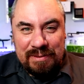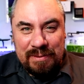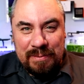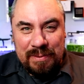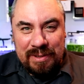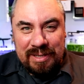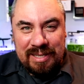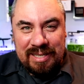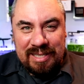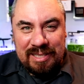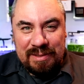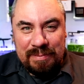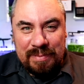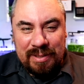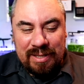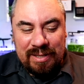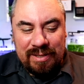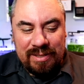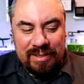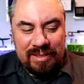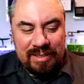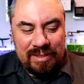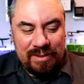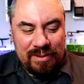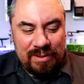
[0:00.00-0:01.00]
everyone is
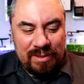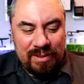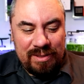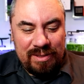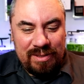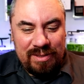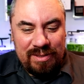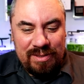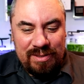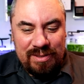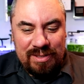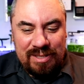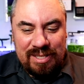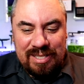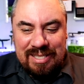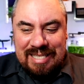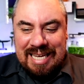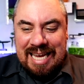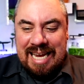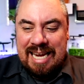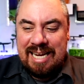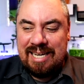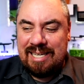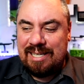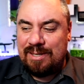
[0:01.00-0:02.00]
because you, you
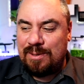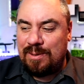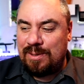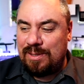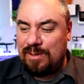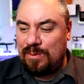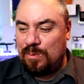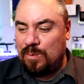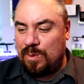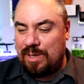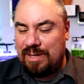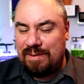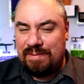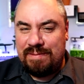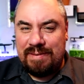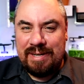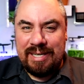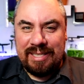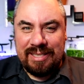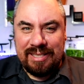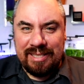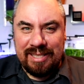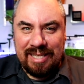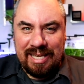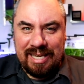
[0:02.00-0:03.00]
design an all-in-one
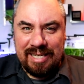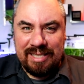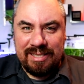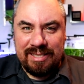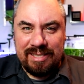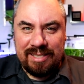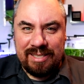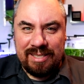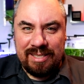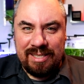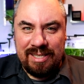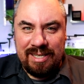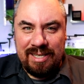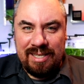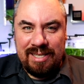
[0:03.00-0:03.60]
fertiliser,